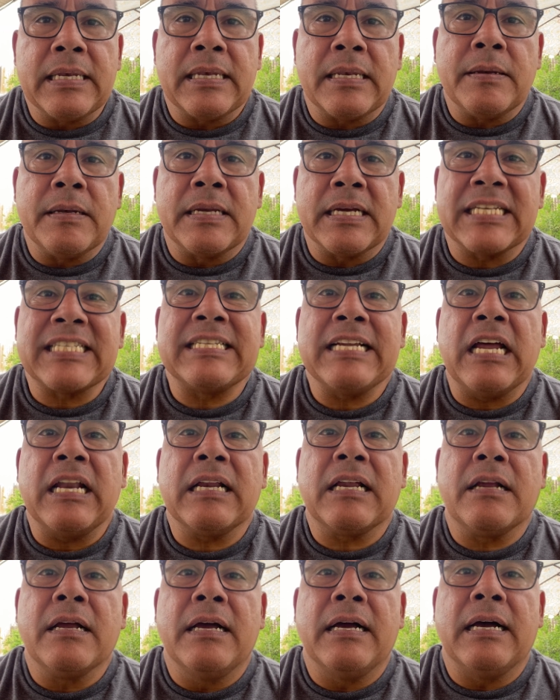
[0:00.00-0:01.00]
does not
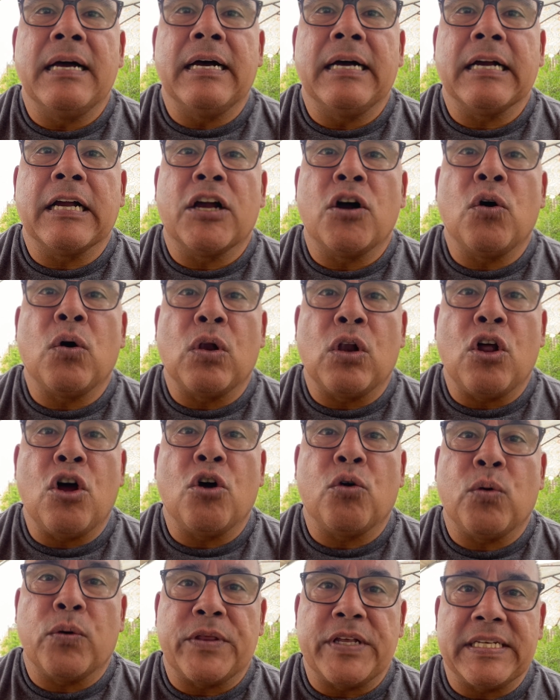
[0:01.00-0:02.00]
go
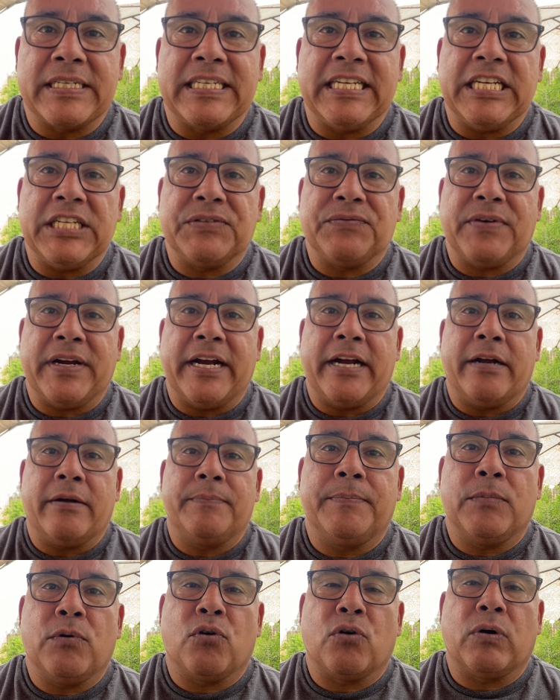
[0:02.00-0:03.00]
along with the ceasefire,
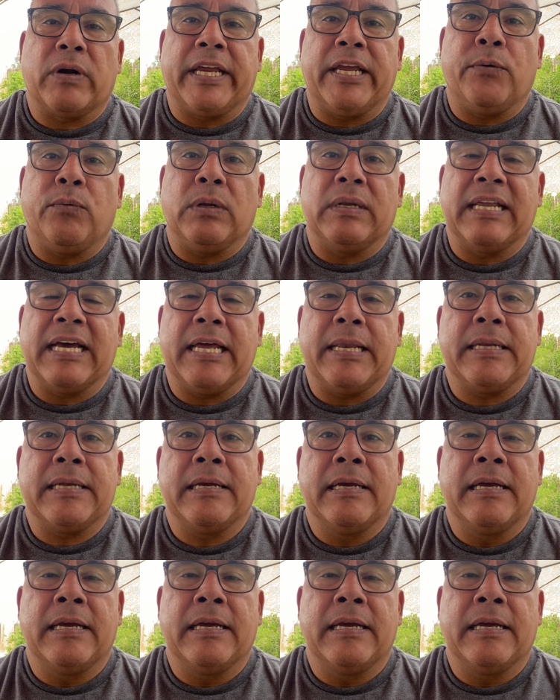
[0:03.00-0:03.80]
or he will not